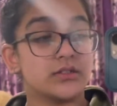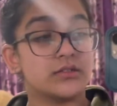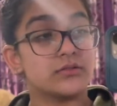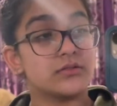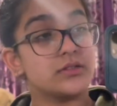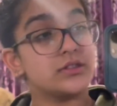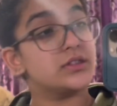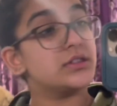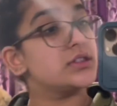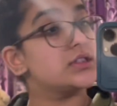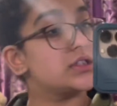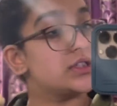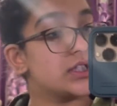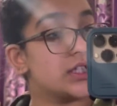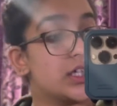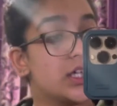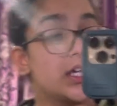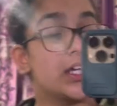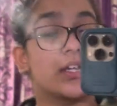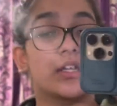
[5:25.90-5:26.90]
You
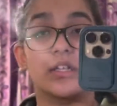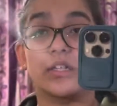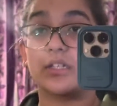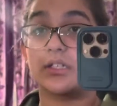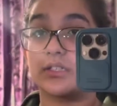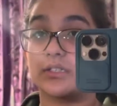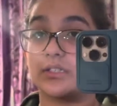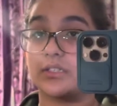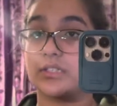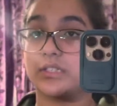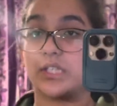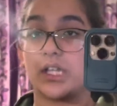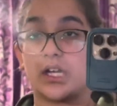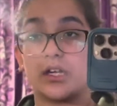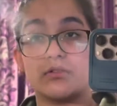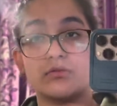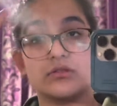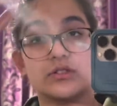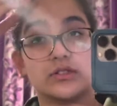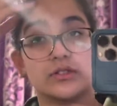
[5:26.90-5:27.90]
see, this
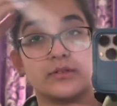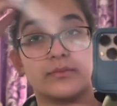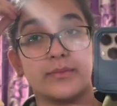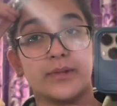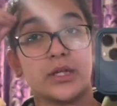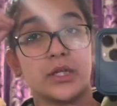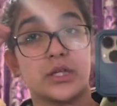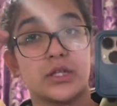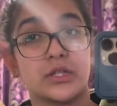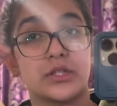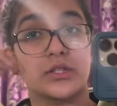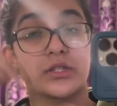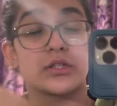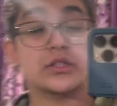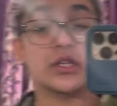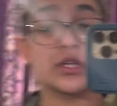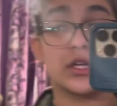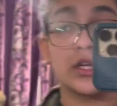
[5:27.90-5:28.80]
house is a mess.